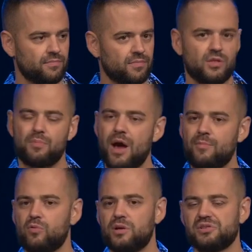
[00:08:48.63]
Now the
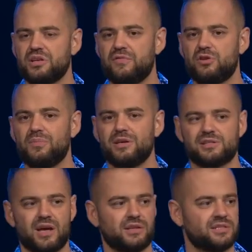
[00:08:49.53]
Bible wasn't given to be a
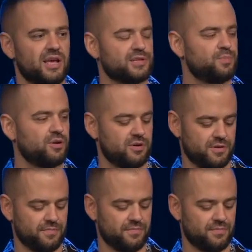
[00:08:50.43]
science textbook,
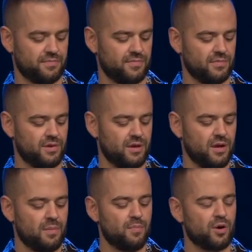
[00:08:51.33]

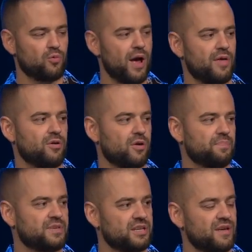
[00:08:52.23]
but rather
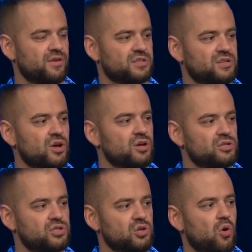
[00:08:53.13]
to give us
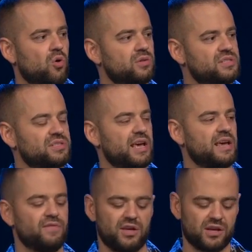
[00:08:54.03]

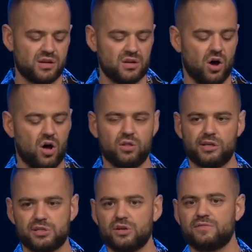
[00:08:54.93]
soul-saving
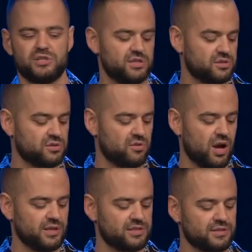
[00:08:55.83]
knowledge of Jesus
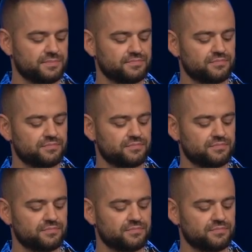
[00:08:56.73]
Christ.